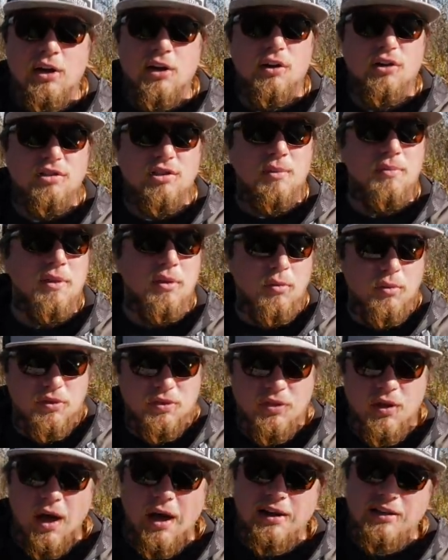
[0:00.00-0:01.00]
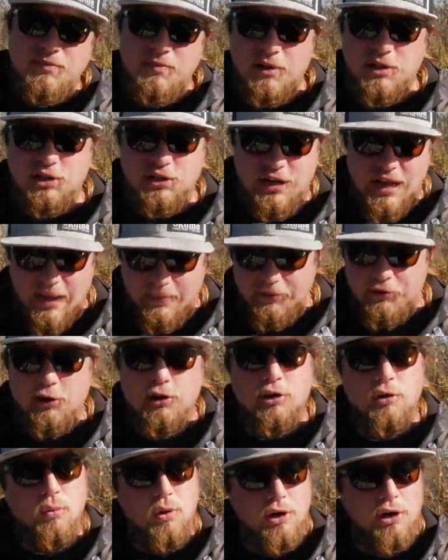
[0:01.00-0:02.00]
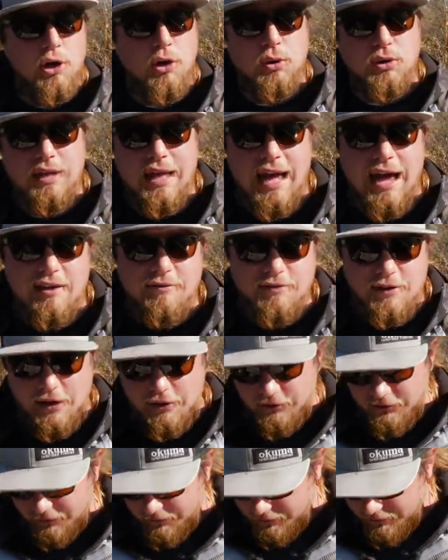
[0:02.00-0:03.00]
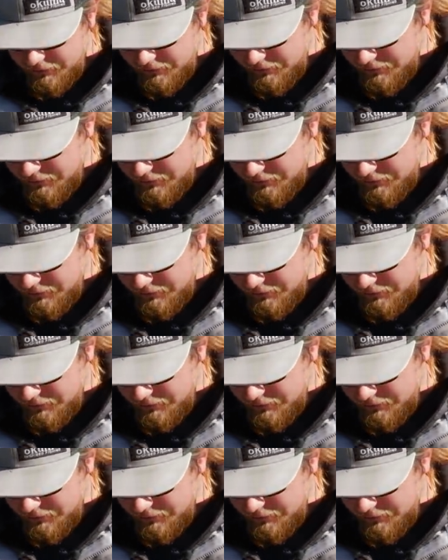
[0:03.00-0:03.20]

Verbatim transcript: or something with not as much depth, you're going to want to go with the ½ ounce.